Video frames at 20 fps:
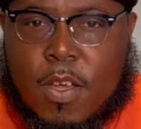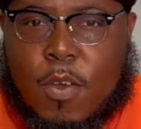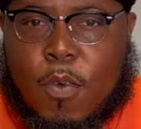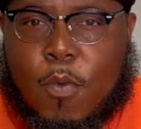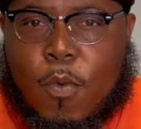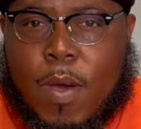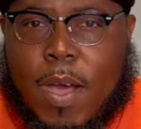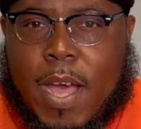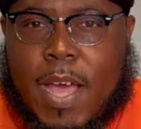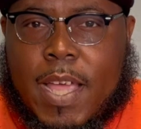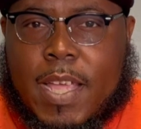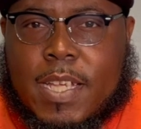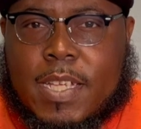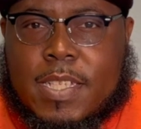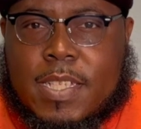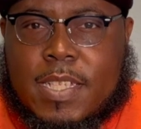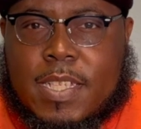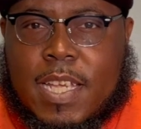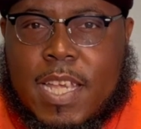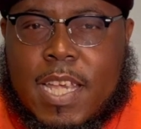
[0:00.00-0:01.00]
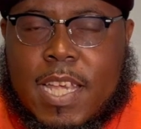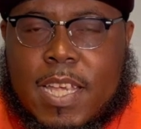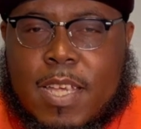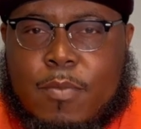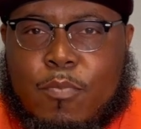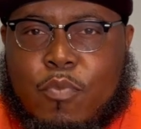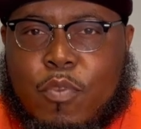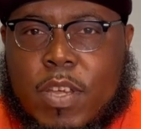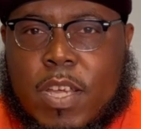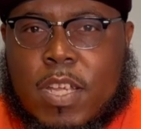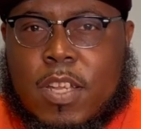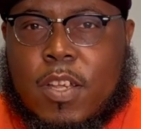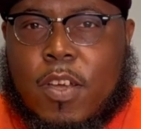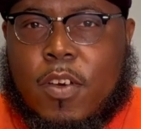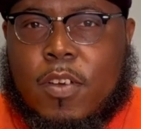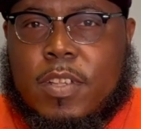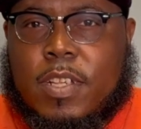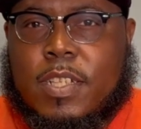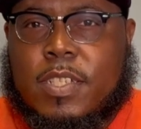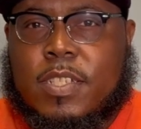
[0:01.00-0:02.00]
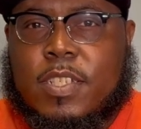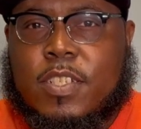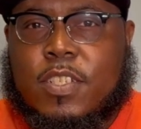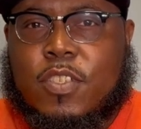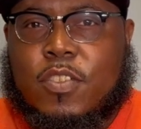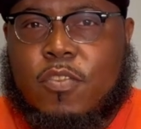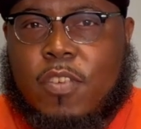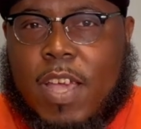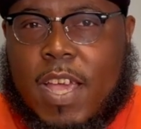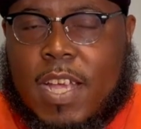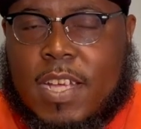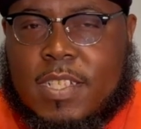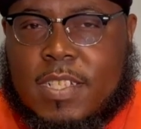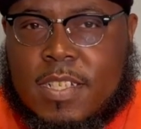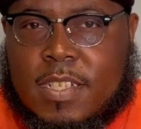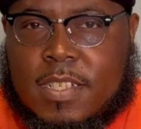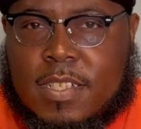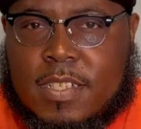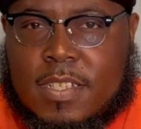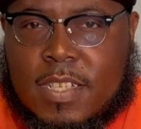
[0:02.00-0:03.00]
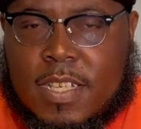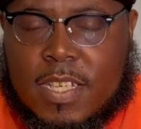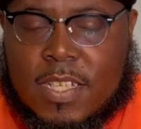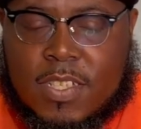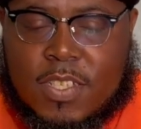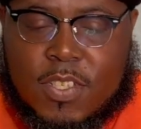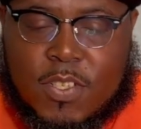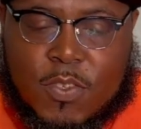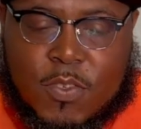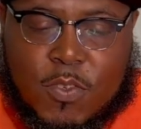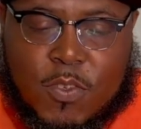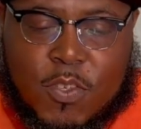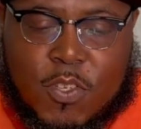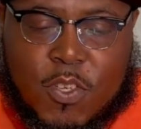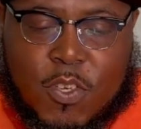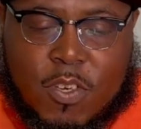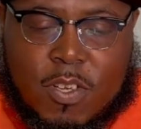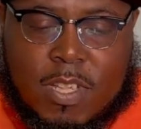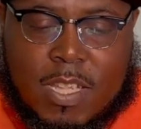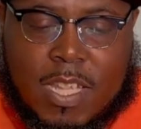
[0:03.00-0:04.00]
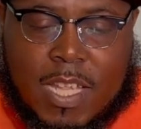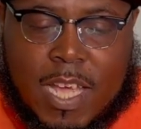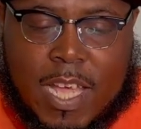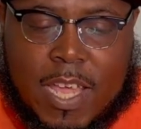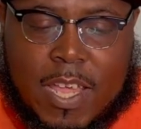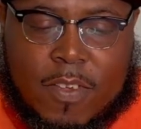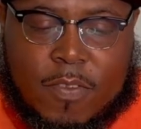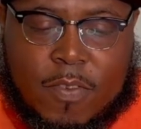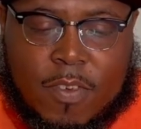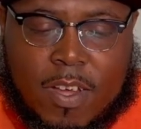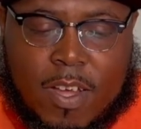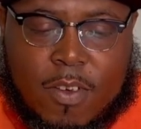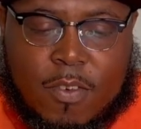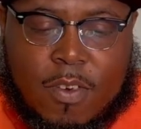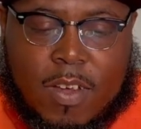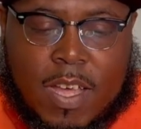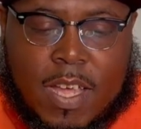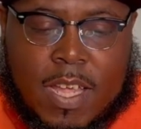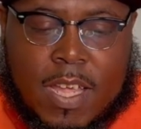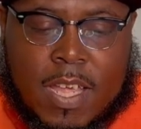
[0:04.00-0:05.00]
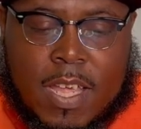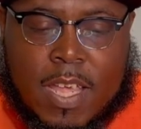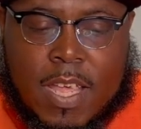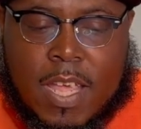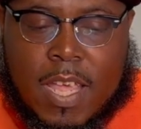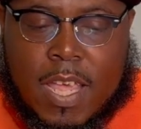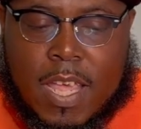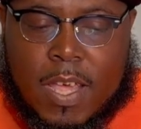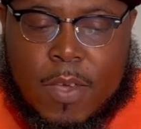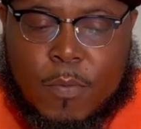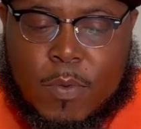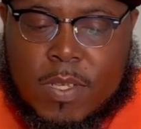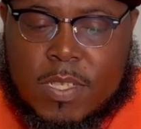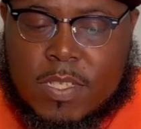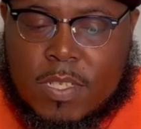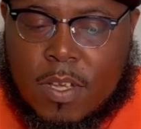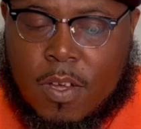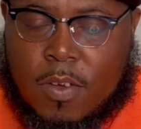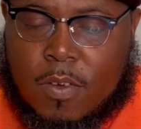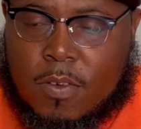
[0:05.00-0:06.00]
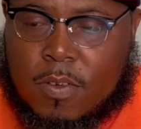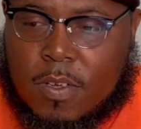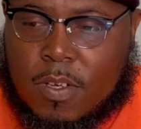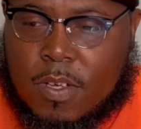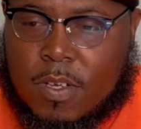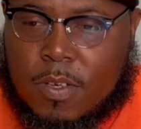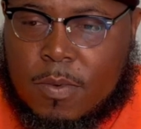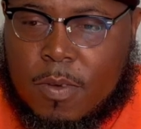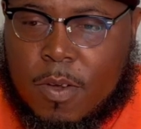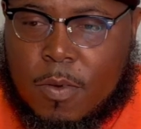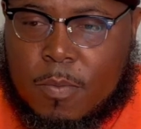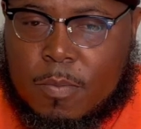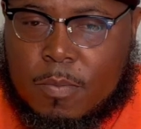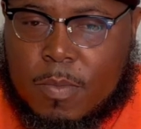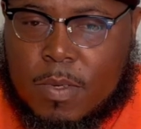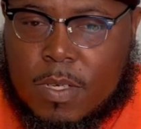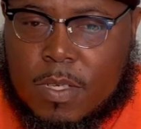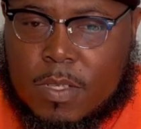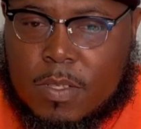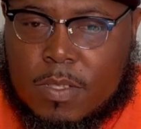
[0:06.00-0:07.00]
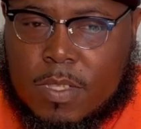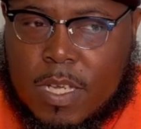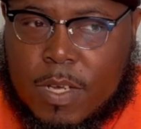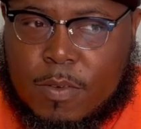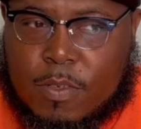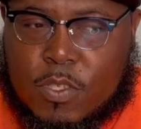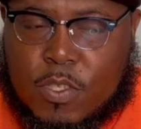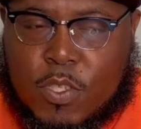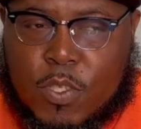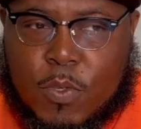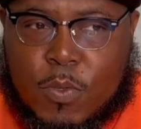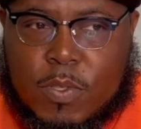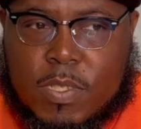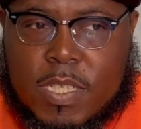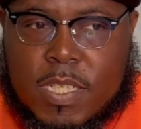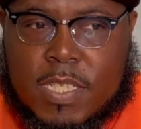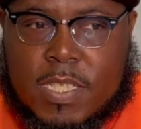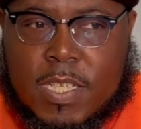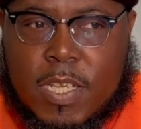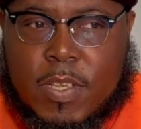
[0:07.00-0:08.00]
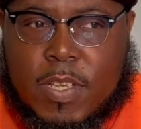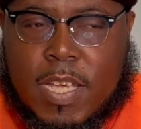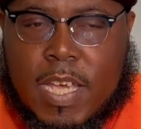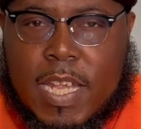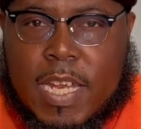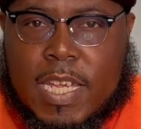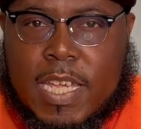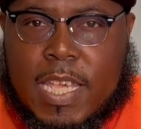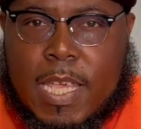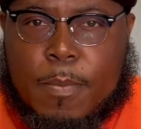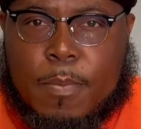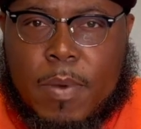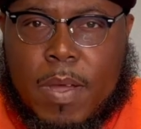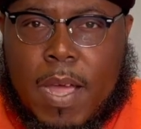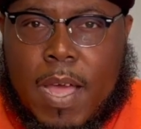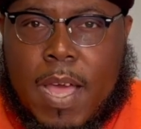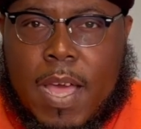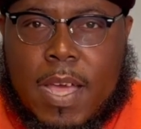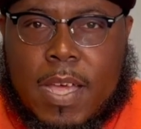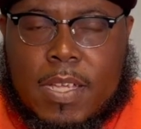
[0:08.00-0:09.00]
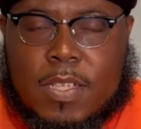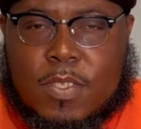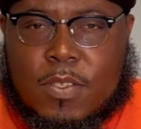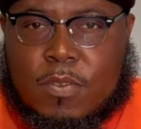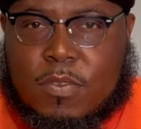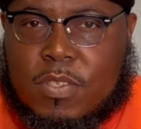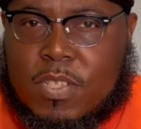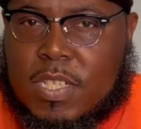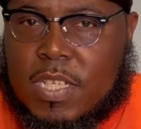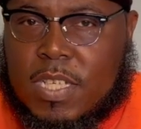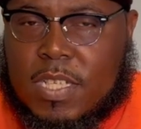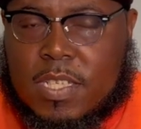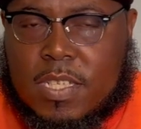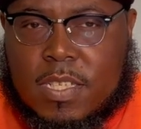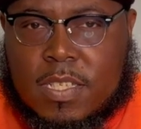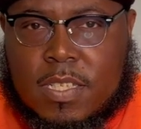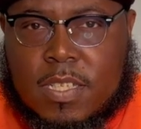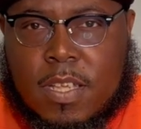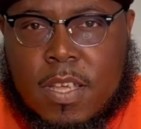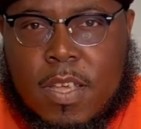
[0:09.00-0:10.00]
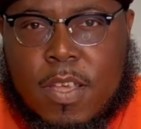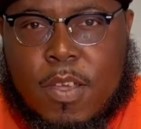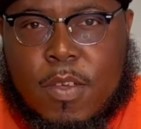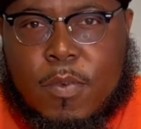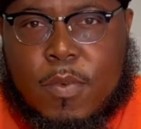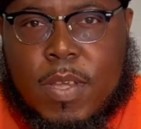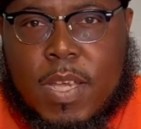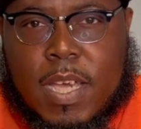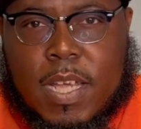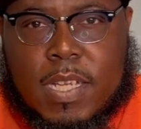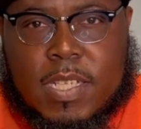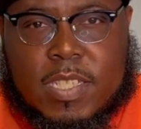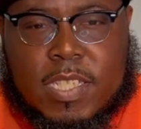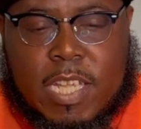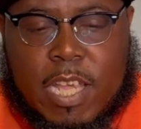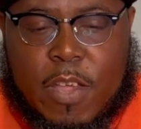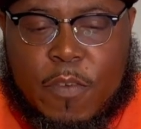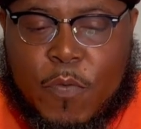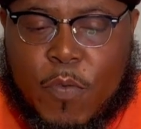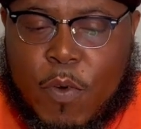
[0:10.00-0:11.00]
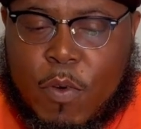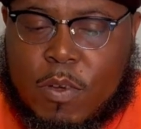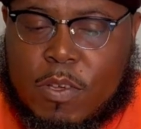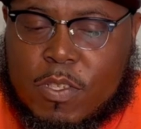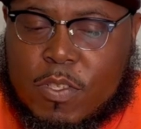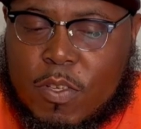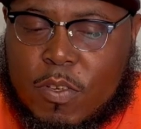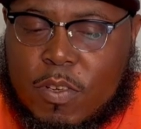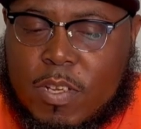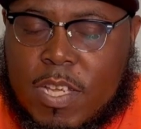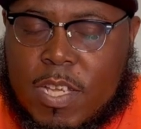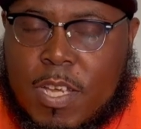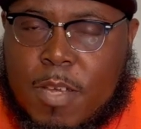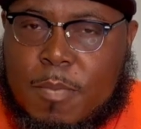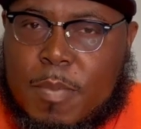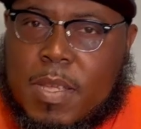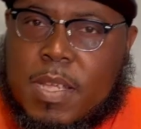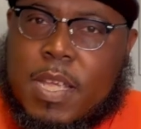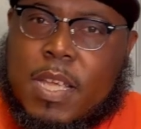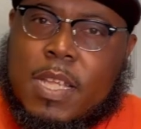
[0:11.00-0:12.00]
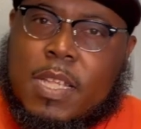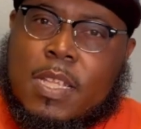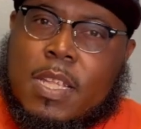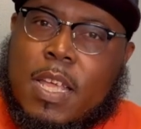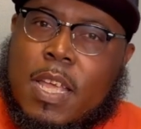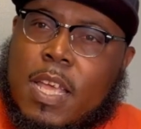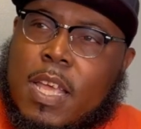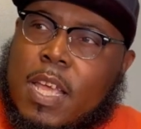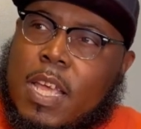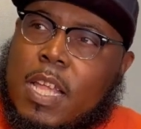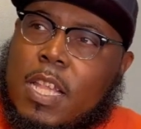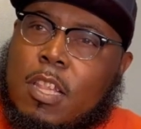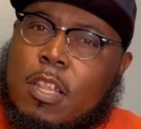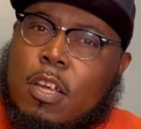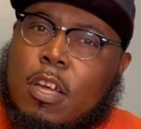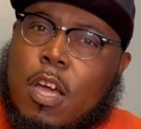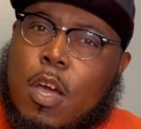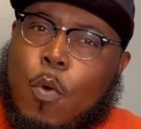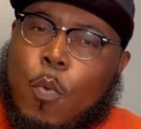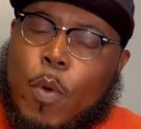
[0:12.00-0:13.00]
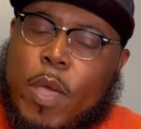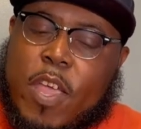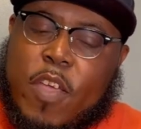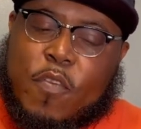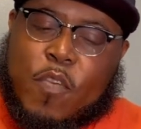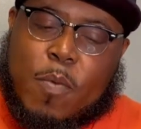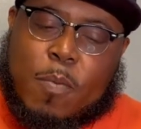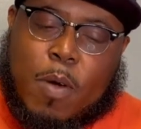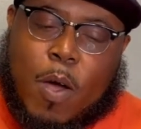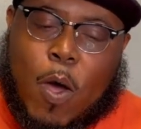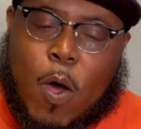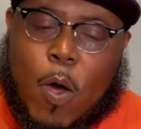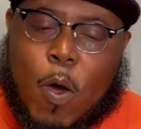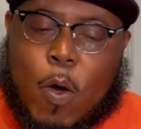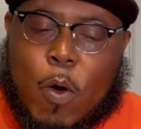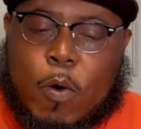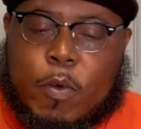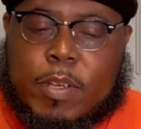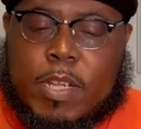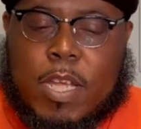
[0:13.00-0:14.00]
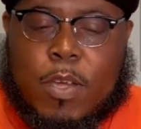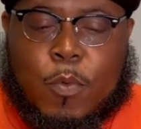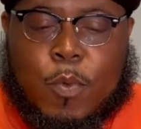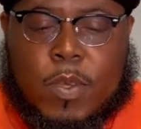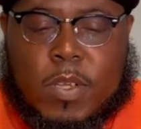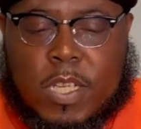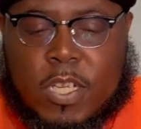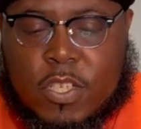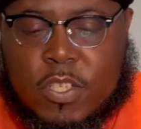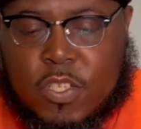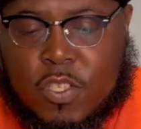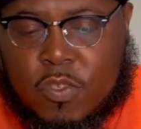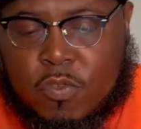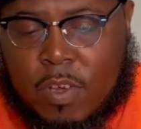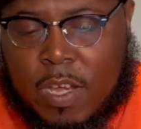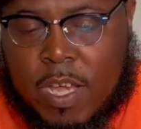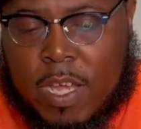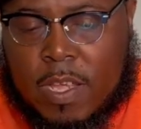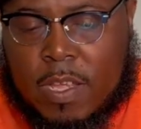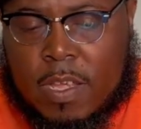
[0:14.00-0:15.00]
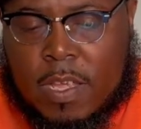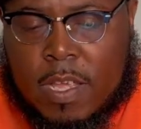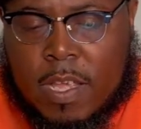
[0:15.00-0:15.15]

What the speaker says: Why is Satan bringing all these distractions into your life, all right? And we saw on Tuesday, he said, you got to keep our eyes on Jesus. We got to stay focused on him and look away from all that will distract.